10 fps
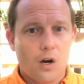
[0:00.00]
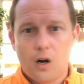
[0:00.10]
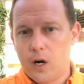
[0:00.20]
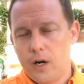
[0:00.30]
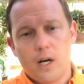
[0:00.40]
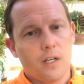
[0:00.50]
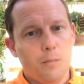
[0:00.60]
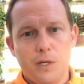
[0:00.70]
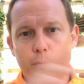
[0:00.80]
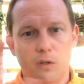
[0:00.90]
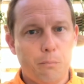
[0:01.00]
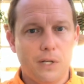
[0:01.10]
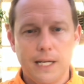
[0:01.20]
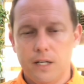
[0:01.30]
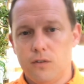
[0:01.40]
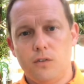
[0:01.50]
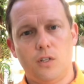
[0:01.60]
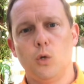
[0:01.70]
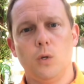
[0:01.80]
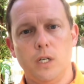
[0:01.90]
are not gonna be with the plant
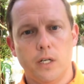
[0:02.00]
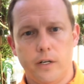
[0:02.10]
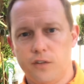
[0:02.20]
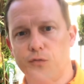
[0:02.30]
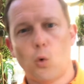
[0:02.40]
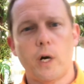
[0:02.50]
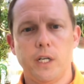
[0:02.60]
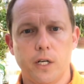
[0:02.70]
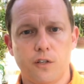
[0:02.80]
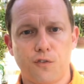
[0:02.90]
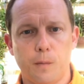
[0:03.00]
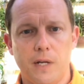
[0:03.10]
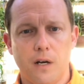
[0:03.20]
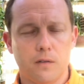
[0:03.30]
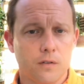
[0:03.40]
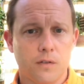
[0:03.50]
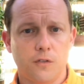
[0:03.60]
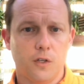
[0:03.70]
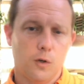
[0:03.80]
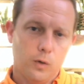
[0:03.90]
2 years, 4 years from now.
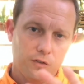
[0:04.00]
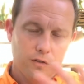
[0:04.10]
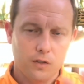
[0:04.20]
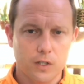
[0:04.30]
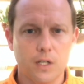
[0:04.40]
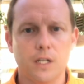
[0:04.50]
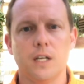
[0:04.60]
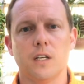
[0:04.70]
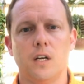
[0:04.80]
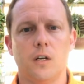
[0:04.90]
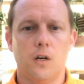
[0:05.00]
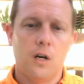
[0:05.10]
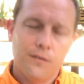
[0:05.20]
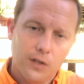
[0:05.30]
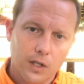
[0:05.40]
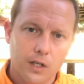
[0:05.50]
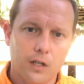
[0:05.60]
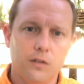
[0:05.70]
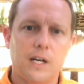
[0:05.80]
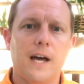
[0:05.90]
So they're gonna get cut off, they're
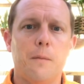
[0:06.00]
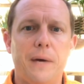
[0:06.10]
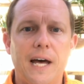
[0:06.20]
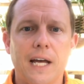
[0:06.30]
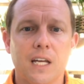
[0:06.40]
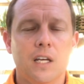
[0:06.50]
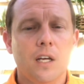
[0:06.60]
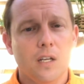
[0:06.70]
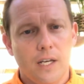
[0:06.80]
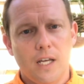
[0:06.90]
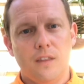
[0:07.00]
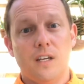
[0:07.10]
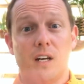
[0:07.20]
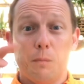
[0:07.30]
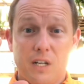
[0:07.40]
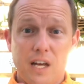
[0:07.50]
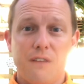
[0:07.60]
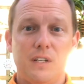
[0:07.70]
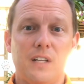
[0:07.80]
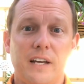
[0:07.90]
gonna die back, and then I'm gonna
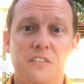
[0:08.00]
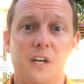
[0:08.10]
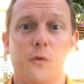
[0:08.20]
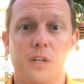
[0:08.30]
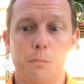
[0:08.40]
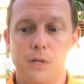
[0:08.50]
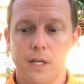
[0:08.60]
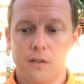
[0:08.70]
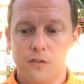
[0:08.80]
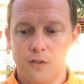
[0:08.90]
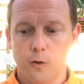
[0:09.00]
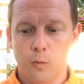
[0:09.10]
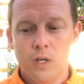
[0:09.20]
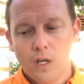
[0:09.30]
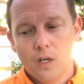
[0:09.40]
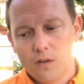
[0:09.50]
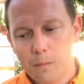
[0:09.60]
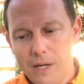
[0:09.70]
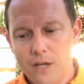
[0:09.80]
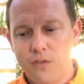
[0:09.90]
have a nice healthy plant. So the
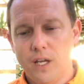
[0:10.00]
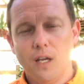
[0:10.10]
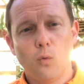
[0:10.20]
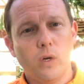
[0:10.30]
main thing